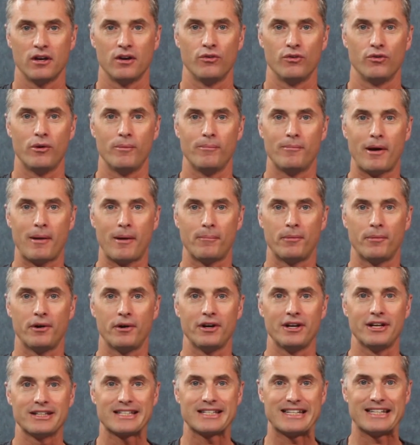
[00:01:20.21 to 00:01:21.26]
Remember,
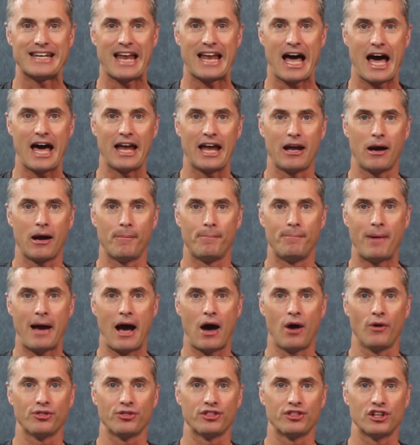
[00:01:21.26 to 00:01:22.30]
it's not
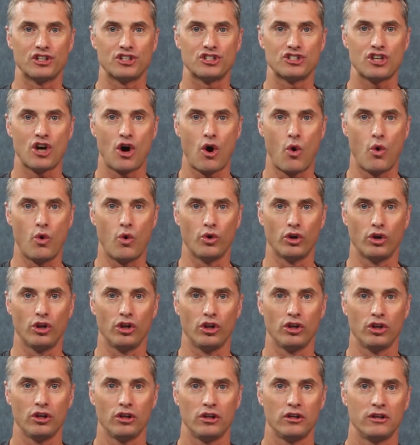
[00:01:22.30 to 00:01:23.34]
about the
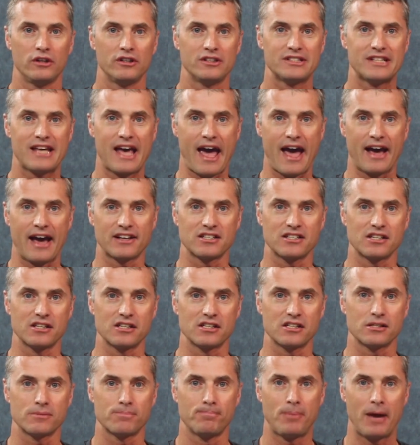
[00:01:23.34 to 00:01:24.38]
total
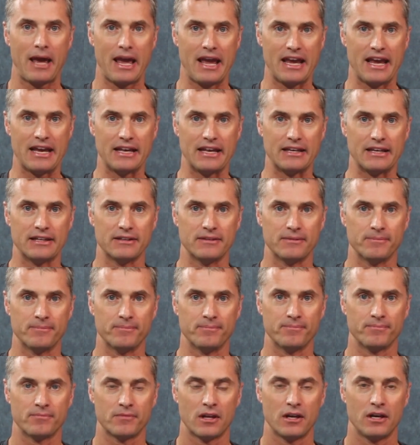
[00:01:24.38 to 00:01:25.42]
taxes paid.
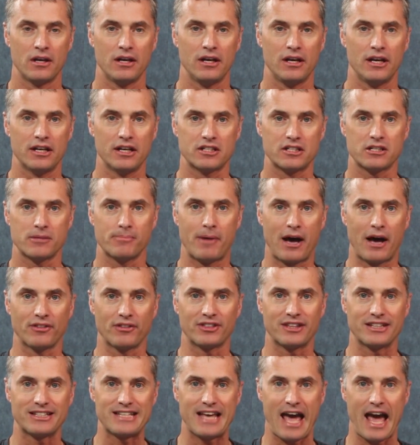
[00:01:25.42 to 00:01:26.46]
It's about
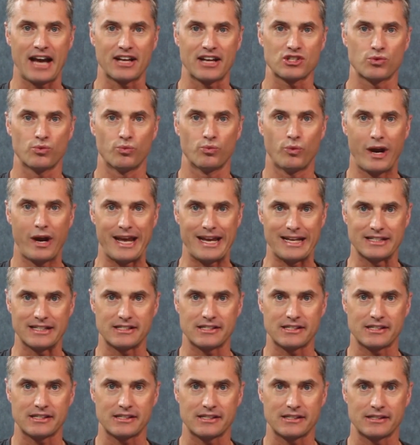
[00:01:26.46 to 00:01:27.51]
the tax
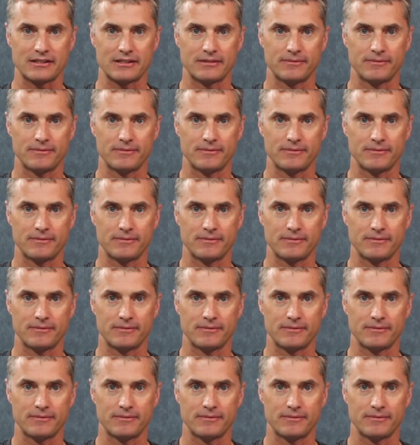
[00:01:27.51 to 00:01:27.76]
rates.